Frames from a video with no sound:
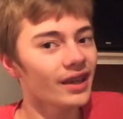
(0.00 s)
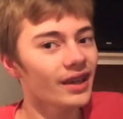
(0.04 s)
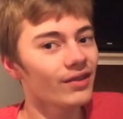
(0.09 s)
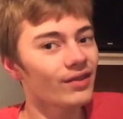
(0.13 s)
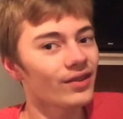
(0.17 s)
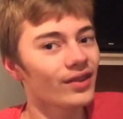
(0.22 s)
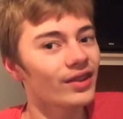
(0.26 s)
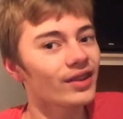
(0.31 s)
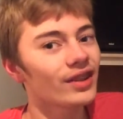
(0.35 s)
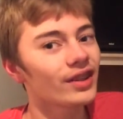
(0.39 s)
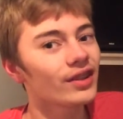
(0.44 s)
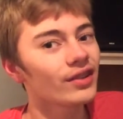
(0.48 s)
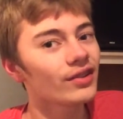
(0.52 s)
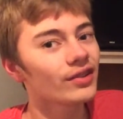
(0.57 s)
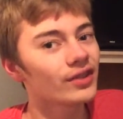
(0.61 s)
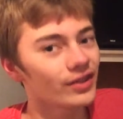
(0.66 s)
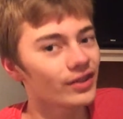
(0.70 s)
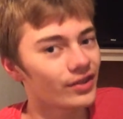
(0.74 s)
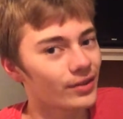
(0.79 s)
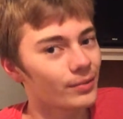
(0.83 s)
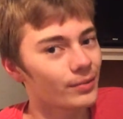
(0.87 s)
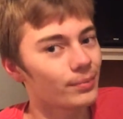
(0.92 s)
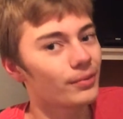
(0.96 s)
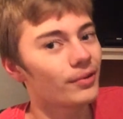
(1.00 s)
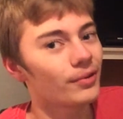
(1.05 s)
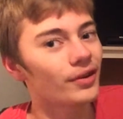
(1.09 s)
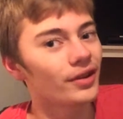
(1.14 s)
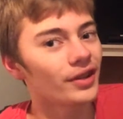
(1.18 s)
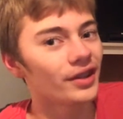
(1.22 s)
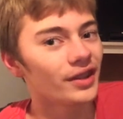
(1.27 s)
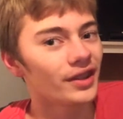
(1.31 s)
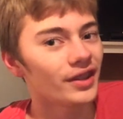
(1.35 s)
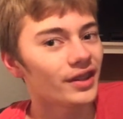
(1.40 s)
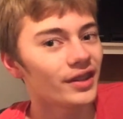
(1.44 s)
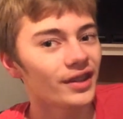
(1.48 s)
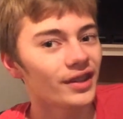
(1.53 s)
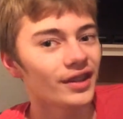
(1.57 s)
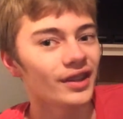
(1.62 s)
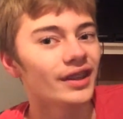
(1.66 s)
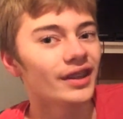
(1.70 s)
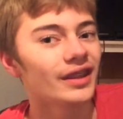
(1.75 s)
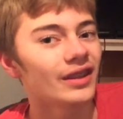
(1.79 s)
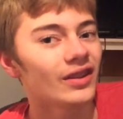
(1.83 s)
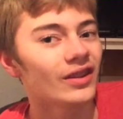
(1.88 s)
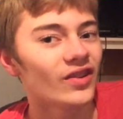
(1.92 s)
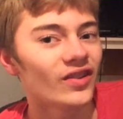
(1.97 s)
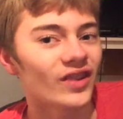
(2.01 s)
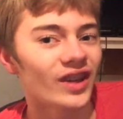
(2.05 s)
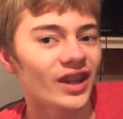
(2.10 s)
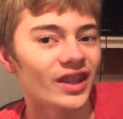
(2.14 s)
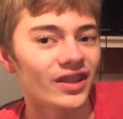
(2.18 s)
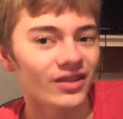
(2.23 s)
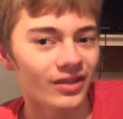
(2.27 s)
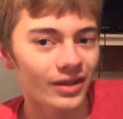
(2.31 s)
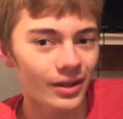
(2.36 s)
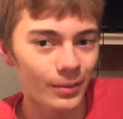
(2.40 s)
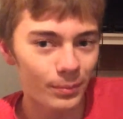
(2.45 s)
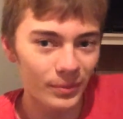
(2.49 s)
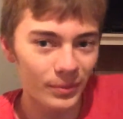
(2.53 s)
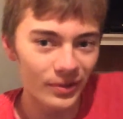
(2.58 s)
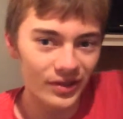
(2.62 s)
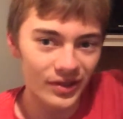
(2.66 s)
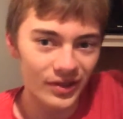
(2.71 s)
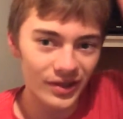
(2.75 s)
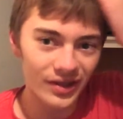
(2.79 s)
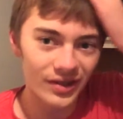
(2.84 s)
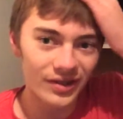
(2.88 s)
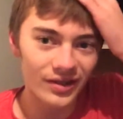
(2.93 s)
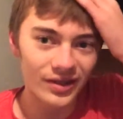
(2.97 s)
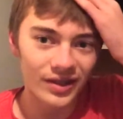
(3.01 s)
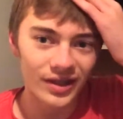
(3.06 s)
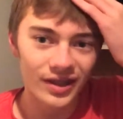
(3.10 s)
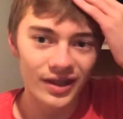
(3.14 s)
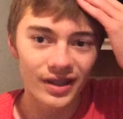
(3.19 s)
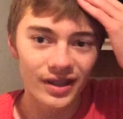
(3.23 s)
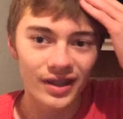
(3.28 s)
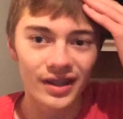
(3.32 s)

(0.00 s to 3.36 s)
I was a little disappointed in the final episode